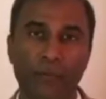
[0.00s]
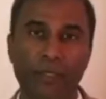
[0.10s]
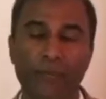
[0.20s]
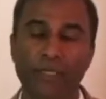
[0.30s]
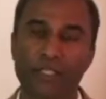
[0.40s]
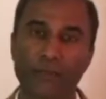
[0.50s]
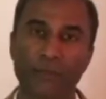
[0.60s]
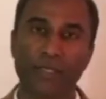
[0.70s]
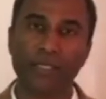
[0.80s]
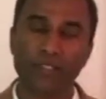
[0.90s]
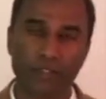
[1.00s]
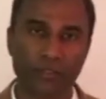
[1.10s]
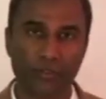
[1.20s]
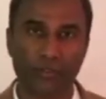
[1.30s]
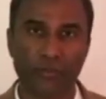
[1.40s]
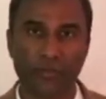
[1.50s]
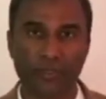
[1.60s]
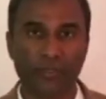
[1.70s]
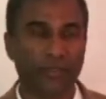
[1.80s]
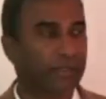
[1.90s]
What I'm going to explain to you
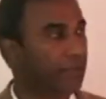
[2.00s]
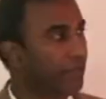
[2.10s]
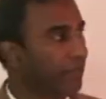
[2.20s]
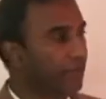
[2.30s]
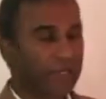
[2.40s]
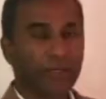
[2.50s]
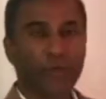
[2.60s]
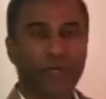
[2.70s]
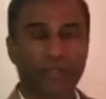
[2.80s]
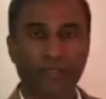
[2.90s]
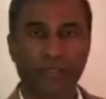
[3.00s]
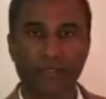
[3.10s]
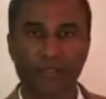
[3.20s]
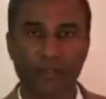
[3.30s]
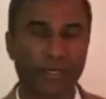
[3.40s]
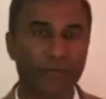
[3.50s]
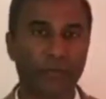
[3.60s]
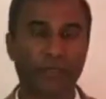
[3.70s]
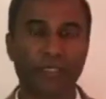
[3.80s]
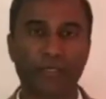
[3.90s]
uh, very quickly here, so
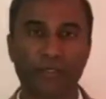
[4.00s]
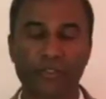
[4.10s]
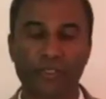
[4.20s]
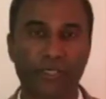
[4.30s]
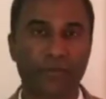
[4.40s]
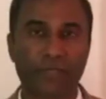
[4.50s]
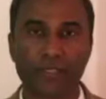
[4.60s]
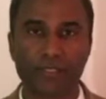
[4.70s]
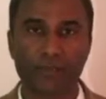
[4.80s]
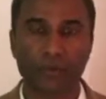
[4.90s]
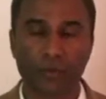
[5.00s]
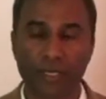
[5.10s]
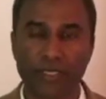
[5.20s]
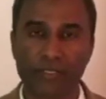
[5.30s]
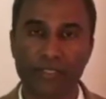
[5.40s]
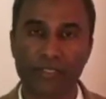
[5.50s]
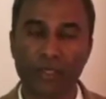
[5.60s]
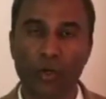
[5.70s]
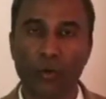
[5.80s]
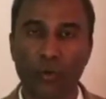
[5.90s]
everyone can understand in very simple ways, is
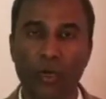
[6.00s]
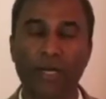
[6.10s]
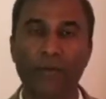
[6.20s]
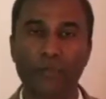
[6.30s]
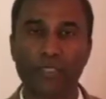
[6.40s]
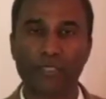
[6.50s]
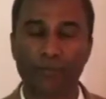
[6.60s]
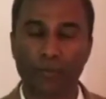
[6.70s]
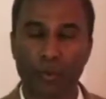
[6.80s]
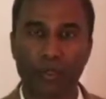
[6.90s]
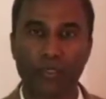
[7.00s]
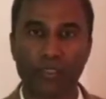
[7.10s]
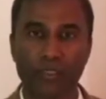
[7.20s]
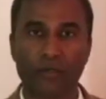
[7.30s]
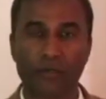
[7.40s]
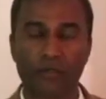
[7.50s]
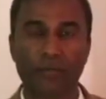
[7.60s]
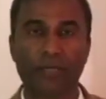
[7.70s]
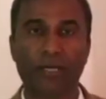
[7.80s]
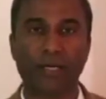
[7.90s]
why it was important that Donald
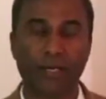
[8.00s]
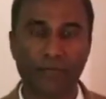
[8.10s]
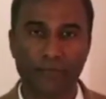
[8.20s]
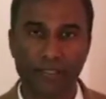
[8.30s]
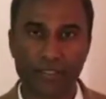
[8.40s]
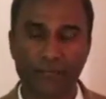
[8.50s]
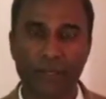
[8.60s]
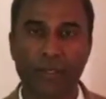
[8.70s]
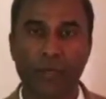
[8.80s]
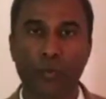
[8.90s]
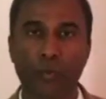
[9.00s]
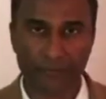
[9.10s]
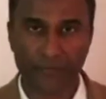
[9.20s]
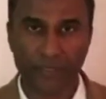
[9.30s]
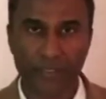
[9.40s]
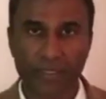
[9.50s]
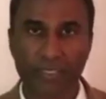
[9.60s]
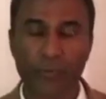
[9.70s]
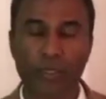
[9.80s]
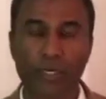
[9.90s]
Trump got out of this, why,
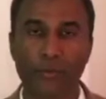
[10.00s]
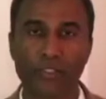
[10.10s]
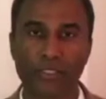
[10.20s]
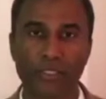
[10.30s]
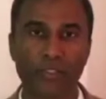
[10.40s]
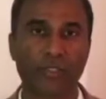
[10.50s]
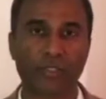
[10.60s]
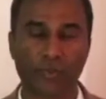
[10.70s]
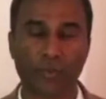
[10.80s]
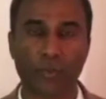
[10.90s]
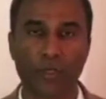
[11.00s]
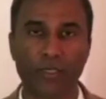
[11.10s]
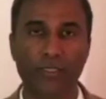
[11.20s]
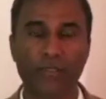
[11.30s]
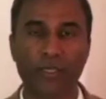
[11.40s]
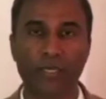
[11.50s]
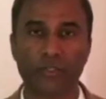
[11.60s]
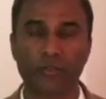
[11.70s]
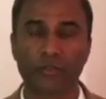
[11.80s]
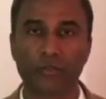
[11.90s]
and why it was essentially going to support an
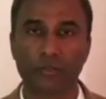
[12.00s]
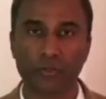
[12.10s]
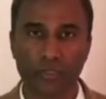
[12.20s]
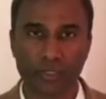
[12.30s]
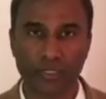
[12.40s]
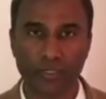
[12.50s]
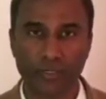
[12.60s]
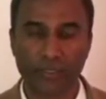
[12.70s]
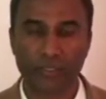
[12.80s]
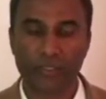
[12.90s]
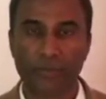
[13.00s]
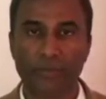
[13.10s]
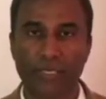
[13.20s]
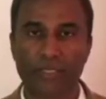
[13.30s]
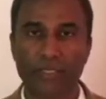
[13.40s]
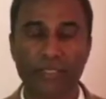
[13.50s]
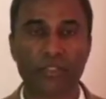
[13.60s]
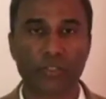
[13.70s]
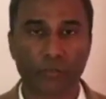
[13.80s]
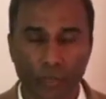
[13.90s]
international collusion to
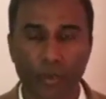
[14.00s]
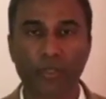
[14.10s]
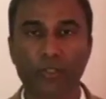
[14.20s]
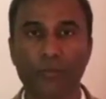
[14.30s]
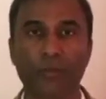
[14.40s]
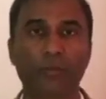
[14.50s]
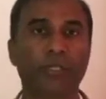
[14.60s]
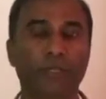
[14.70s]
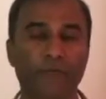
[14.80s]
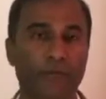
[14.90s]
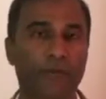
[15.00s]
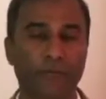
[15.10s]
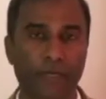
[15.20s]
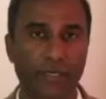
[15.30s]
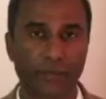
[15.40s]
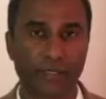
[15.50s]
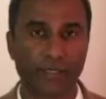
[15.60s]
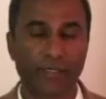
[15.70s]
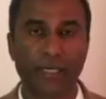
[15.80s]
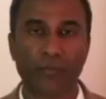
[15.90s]
basically support the polluting of our
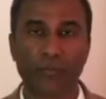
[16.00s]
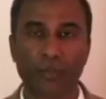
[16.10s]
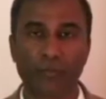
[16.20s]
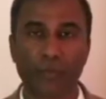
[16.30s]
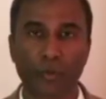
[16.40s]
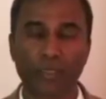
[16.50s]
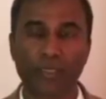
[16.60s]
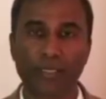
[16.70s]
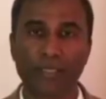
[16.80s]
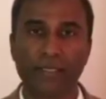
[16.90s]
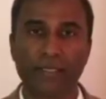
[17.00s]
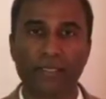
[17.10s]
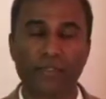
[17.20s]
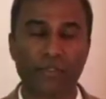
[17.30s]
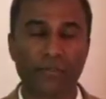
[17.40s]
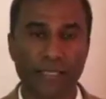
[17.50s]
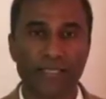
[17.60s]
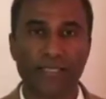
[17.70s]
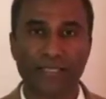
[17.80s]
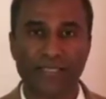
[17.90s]
environment, and more importantly, to
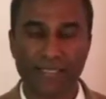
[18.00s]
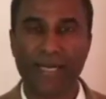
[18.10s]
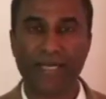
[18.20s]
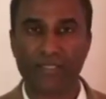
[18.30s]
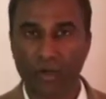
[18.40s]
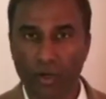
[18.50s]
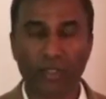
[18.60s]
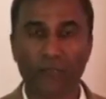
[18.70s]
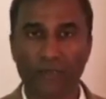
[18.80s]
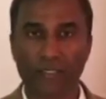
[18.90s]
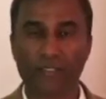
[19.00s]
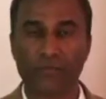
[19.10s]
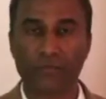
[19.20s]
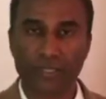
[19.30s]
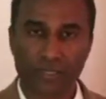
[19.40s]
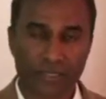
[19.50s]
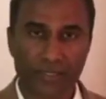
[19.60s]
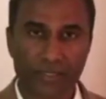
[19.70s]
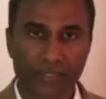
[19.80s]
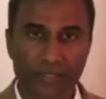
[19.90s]
basically tax all of us,
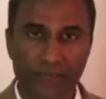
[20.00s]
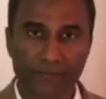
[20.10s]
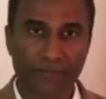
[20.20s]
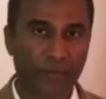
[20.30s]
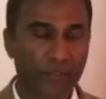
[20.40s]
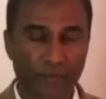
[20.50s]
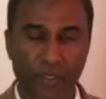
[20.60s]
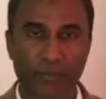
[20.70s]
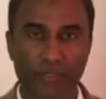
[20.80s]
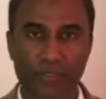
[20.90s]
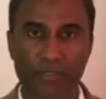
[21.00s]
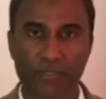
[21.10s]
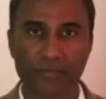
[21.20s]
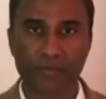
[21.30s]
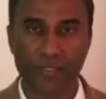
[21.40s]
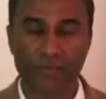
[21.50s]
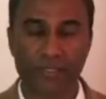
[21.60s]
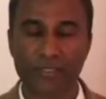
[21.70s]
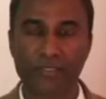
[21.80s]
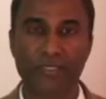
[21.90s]
businesses, small businesses,
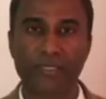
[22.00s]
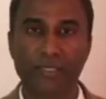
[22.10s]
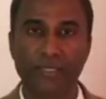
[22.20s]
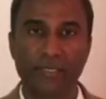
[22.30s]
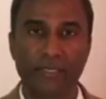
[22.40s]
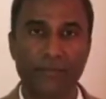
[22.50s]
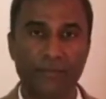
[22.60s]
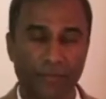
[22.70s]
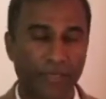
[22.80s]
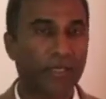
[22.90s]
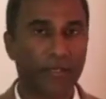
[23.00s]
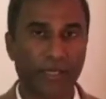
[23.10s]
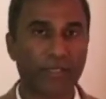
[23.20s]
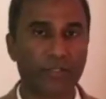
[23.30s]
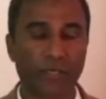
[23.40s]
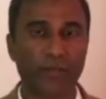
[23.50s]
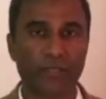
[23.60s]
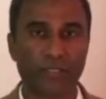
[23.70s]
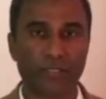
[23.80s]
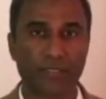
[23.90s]
big businesses, uh, primarily a lot of
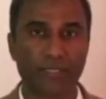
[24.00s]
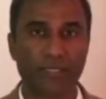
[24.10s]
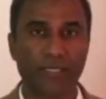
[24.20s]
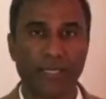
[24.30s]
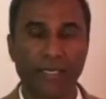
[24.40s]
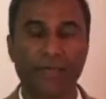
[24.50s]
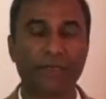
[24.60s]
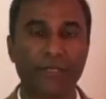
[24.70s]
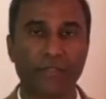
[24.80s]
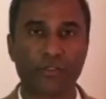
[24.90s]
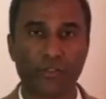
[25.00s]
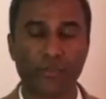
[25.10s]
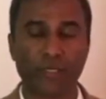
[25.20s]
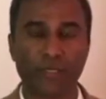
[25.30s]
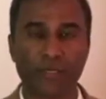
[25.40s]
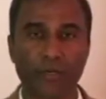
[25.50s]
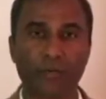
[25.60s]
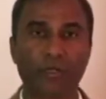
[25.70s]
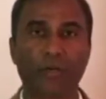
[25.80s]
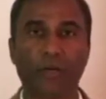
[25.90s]
small businesses, and every consumer
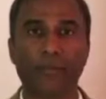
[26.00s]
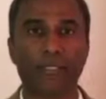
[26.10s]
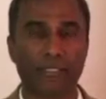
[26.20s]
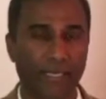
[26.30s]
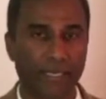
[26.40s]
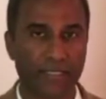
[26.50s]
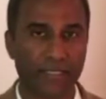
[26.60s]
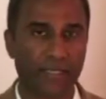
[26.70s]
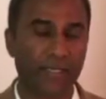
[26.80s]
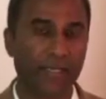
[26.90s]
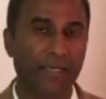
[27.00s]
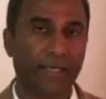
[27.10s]
here with a carbon tax.